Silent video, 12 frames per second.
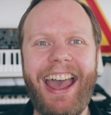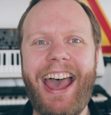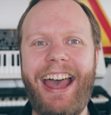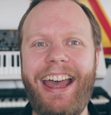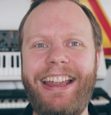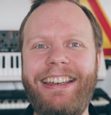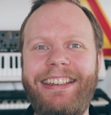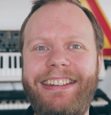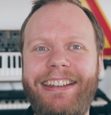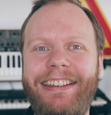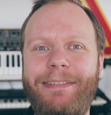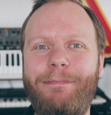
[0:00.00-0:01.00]
And
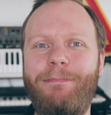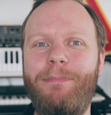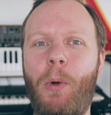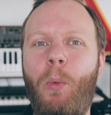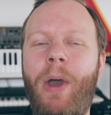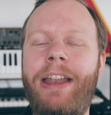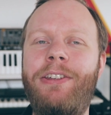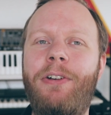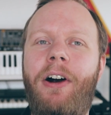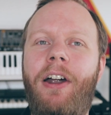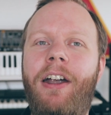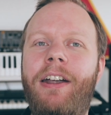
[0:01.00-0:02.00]
when you
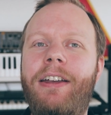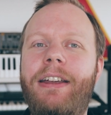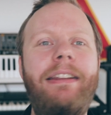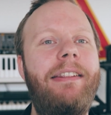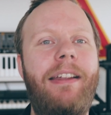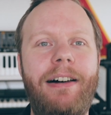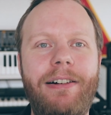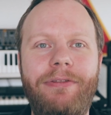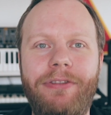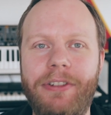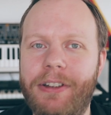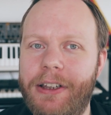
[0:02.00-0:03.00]
are in
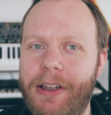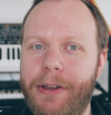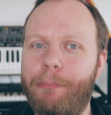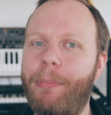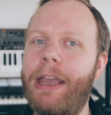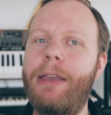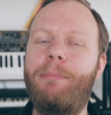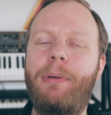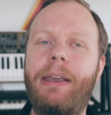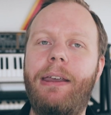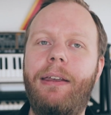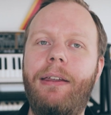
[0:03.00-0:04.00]
love,
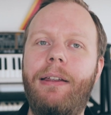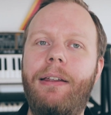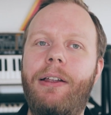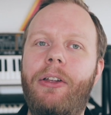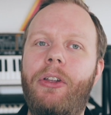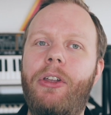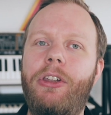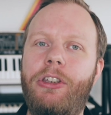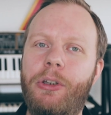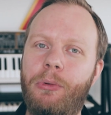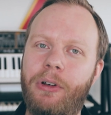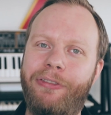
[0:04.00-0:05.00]
maybe
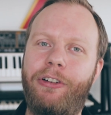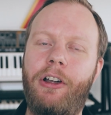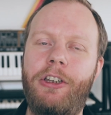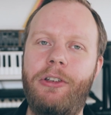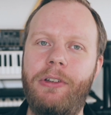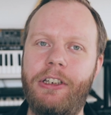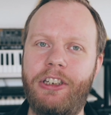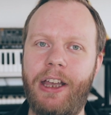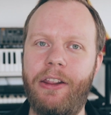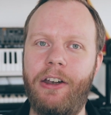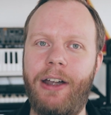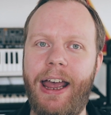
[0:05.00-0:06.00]
you refer to each
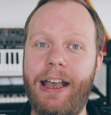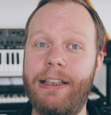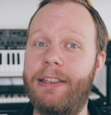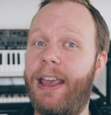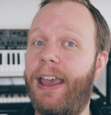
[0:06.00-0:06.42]
other as